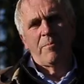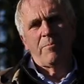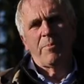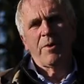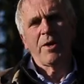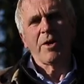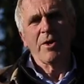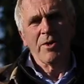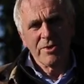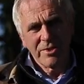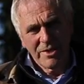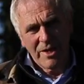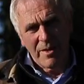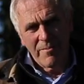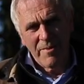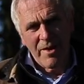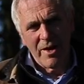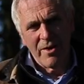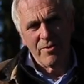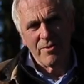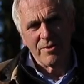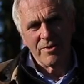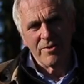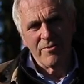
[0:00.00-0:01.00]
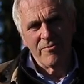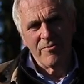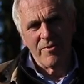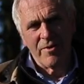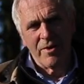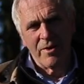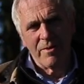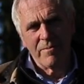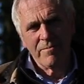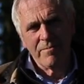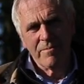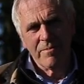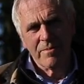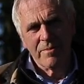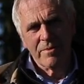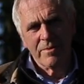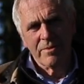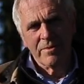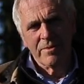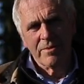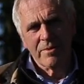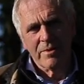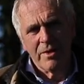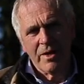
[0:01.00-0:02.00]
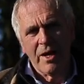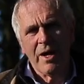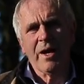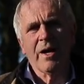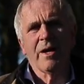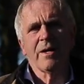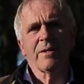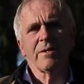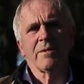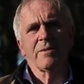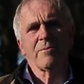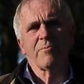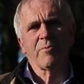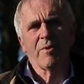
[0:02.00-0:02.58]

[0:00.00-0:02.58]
Because I'm here on the farm, and